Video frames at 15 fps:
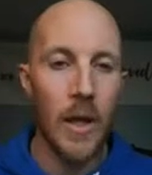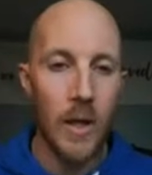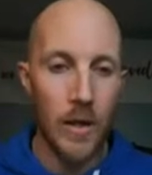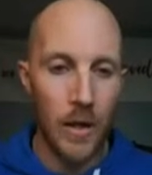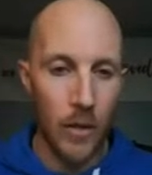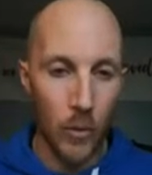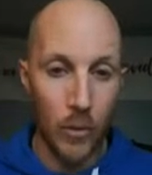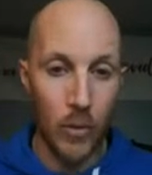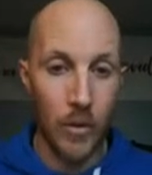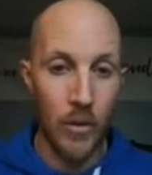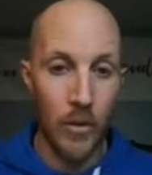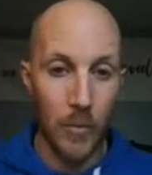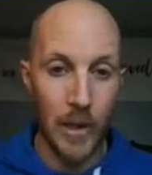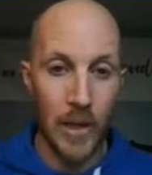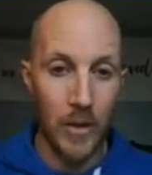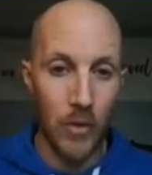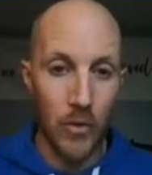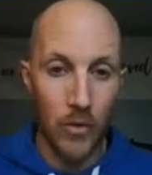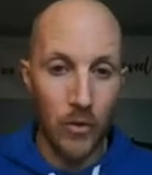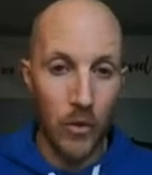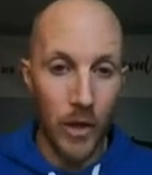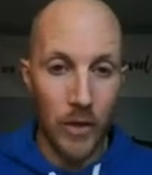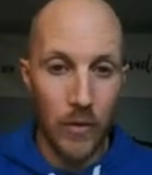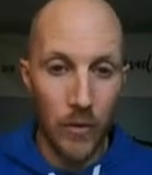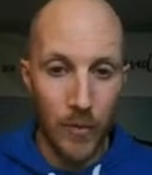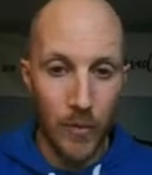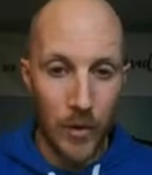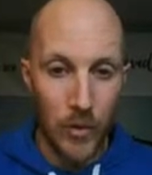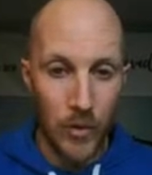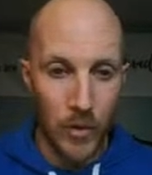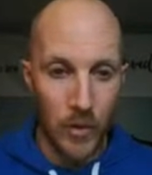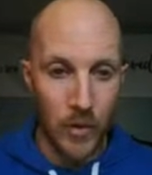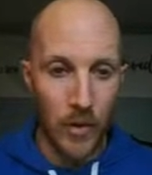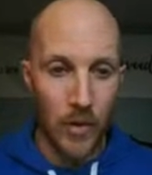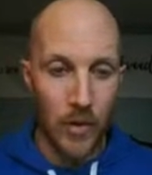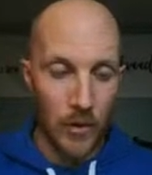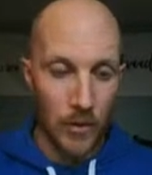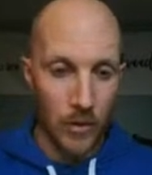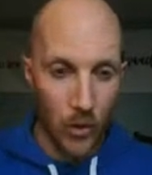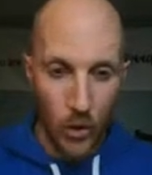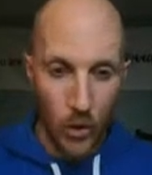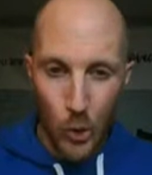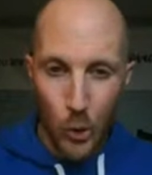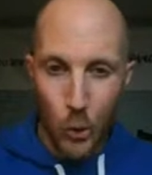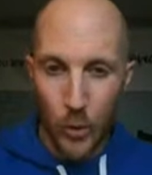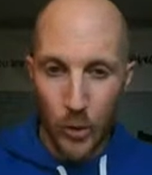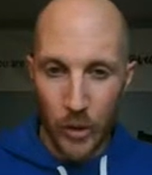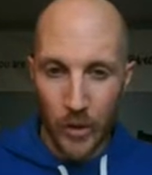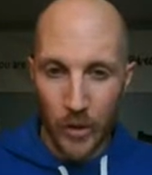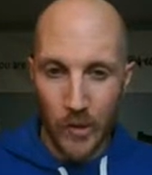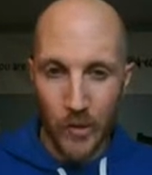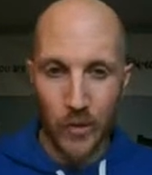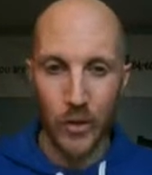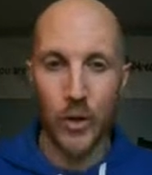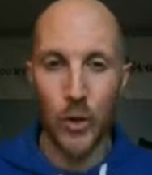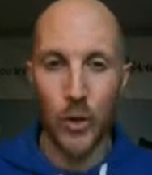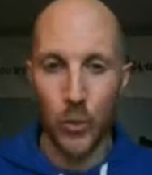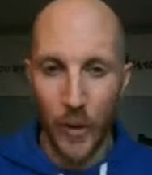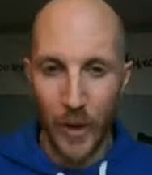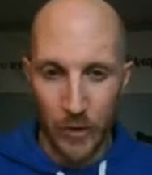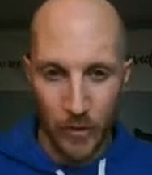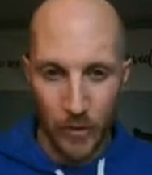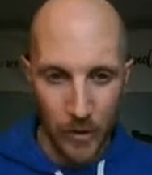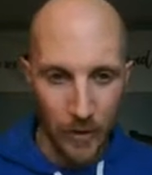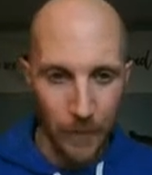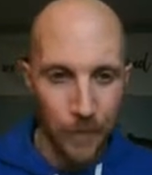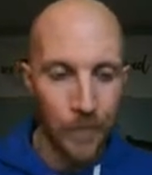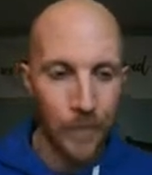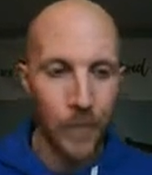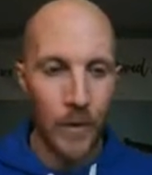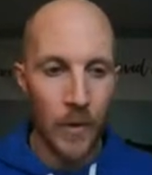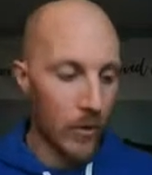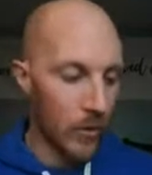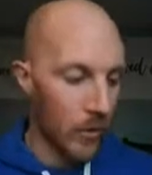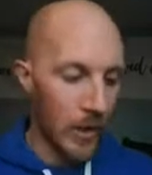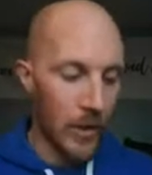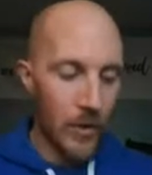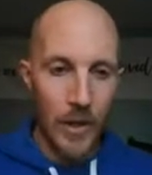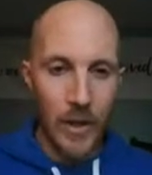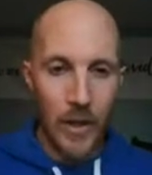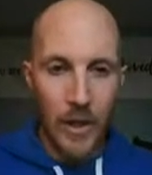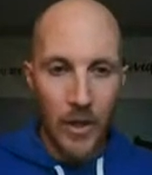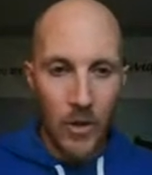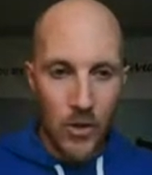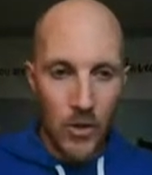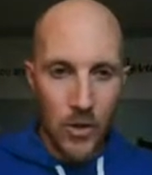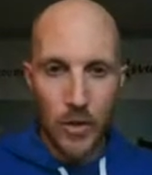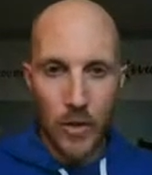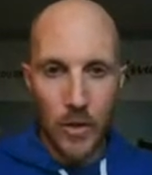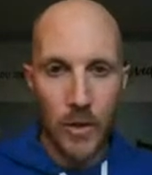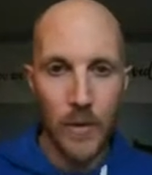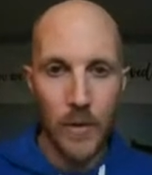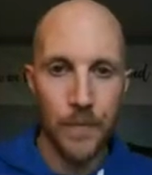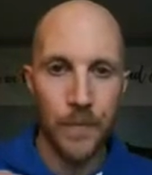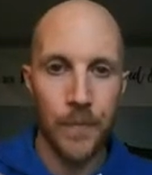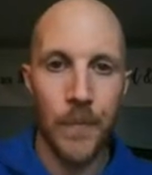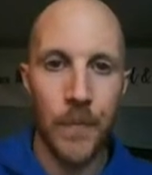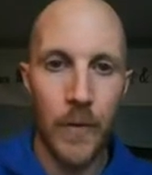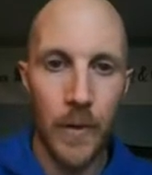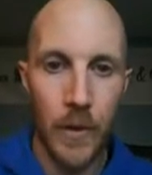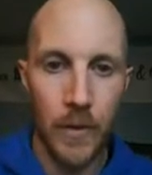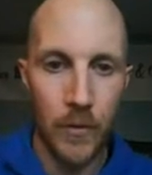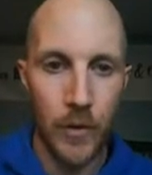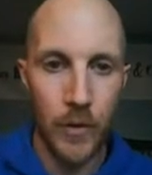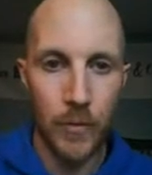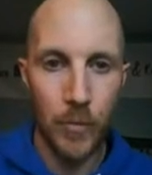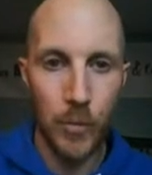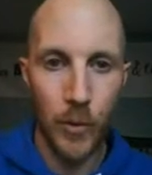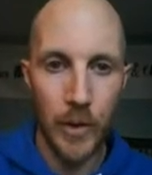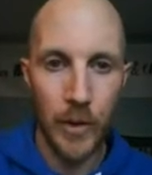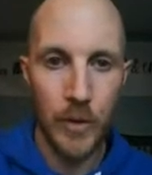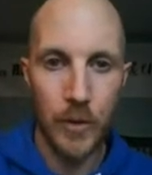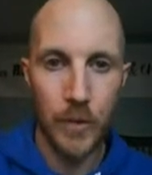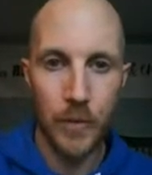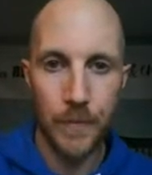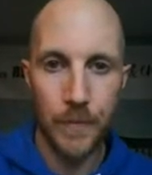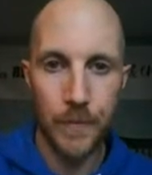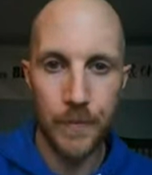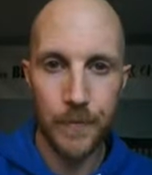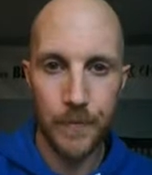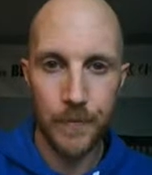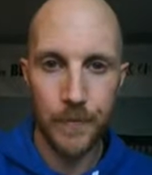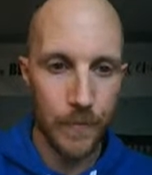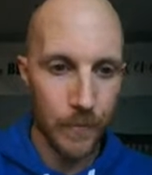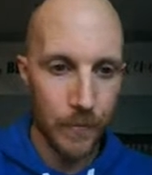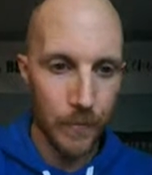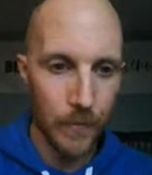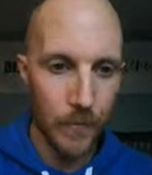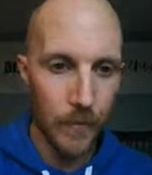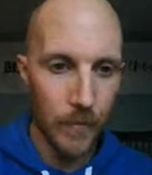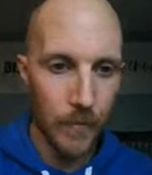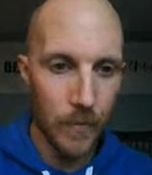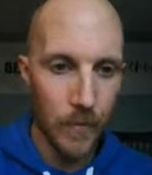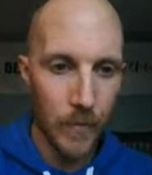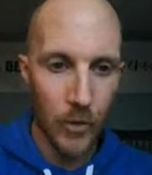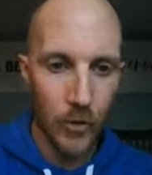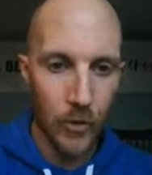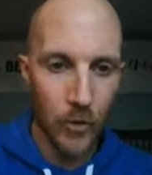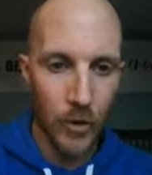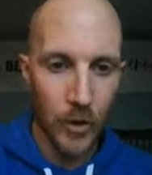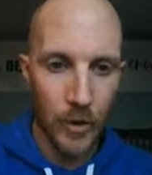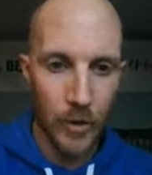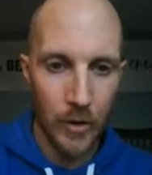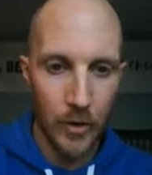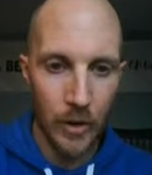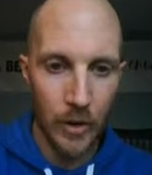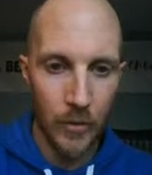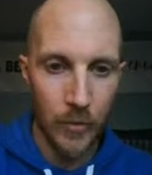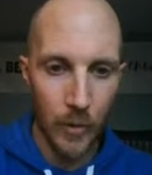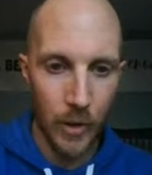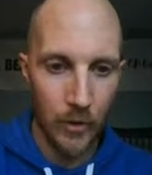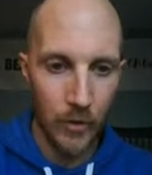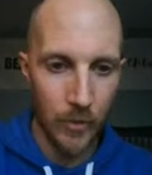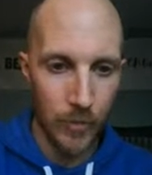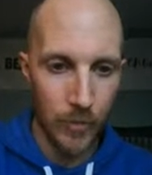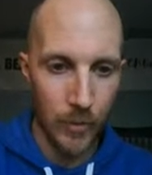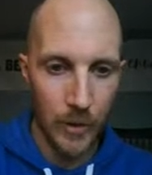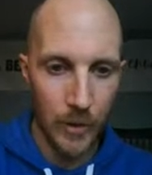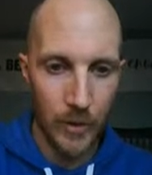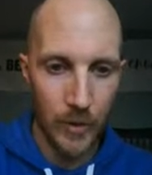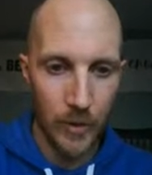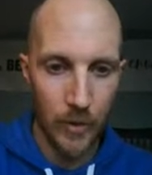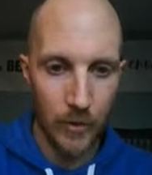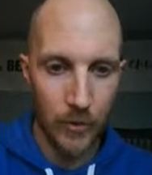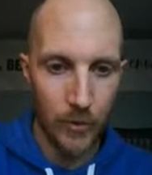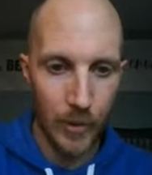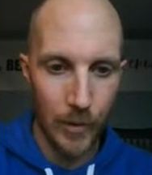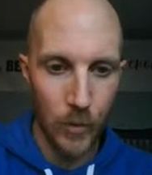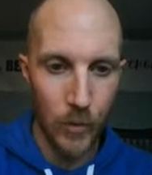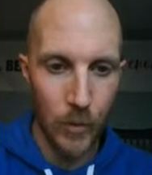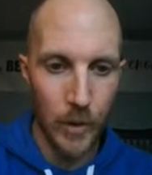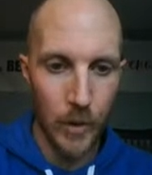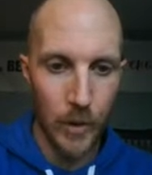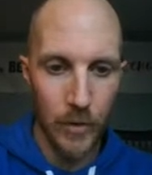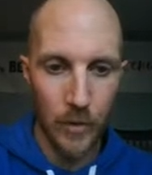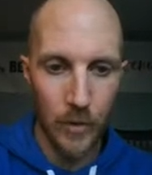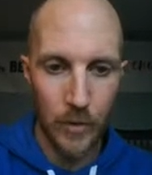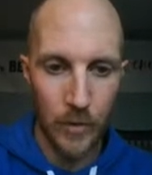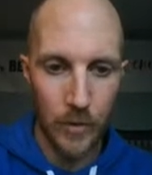in order to make the transformation onto the coordinates correctly. So I'm going to take each of these points. Let's just get this set up and get some parentheses for my coordinates.